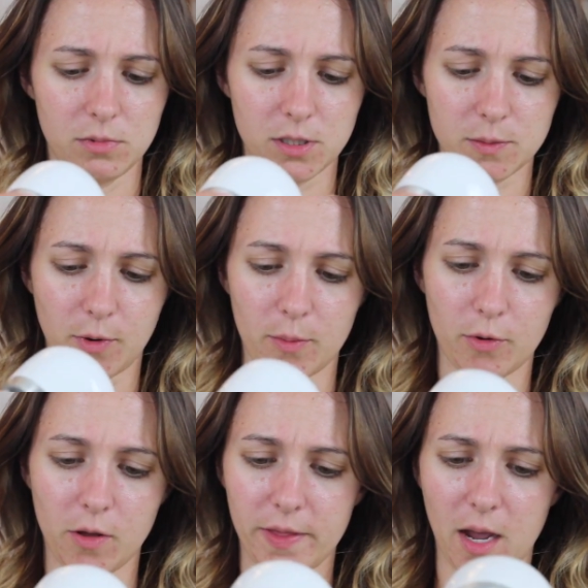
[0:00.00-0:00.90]
The Smart
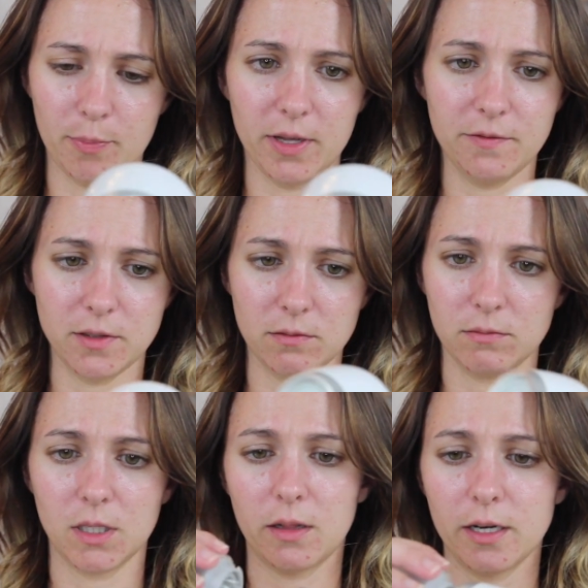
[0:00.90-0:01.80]
Pro, the Uplift?
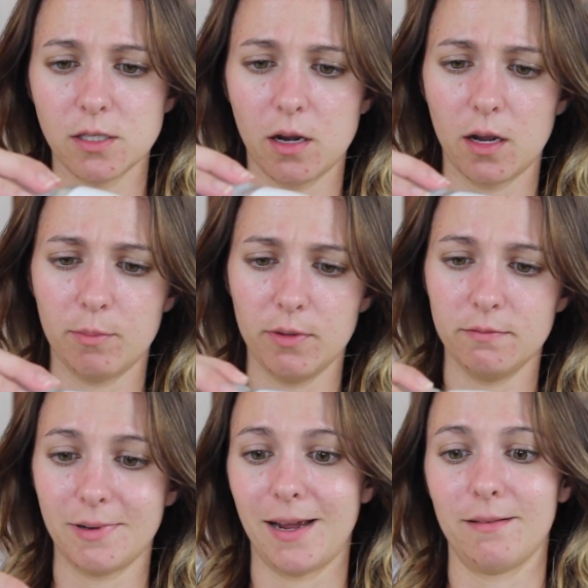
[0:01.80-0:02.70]
The Clarisonic
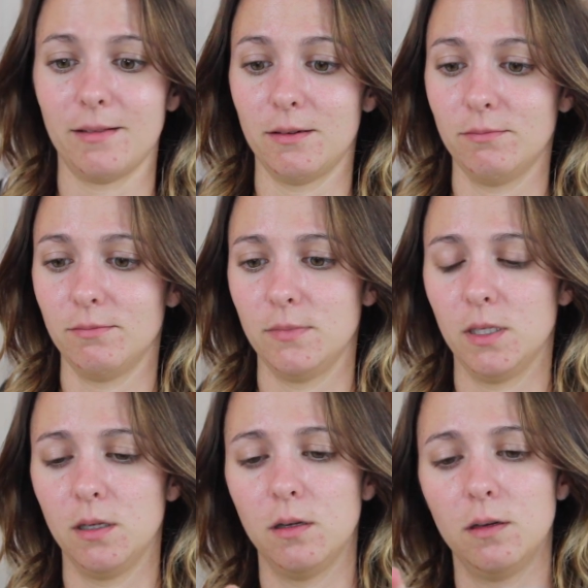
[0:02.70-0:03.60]
Uplift? I don't
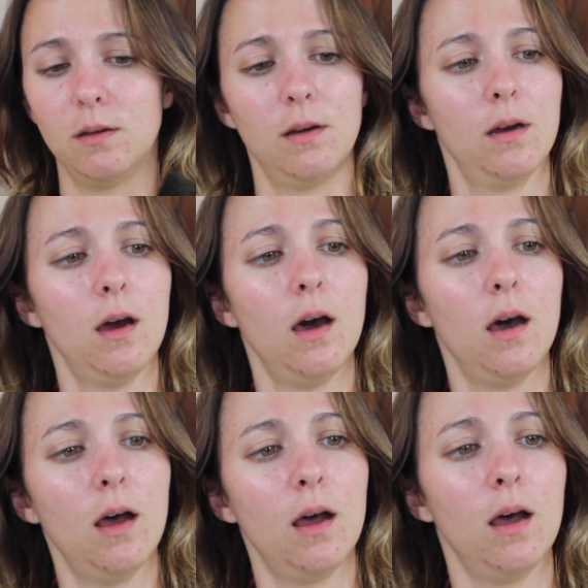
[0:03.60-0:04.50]
know.
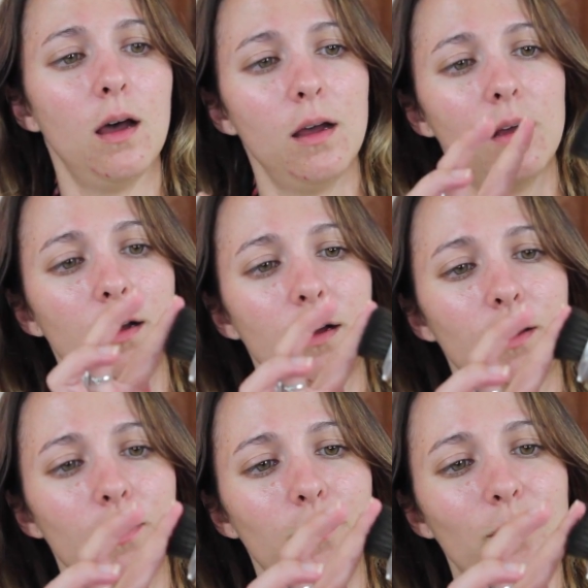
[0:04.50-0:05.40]
Ha!
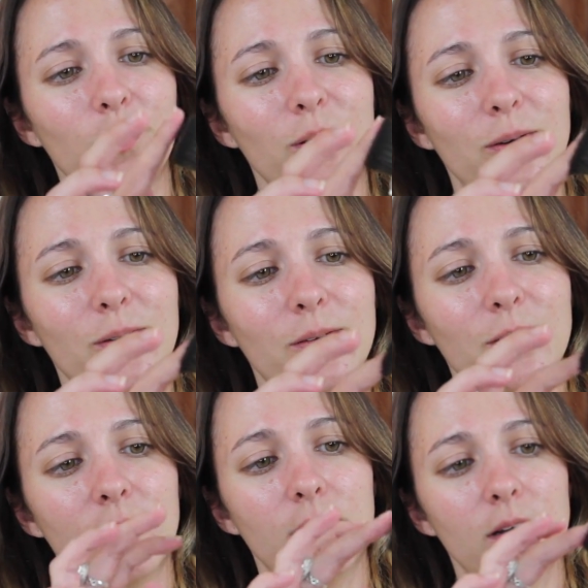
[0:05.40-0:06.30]
Ooh.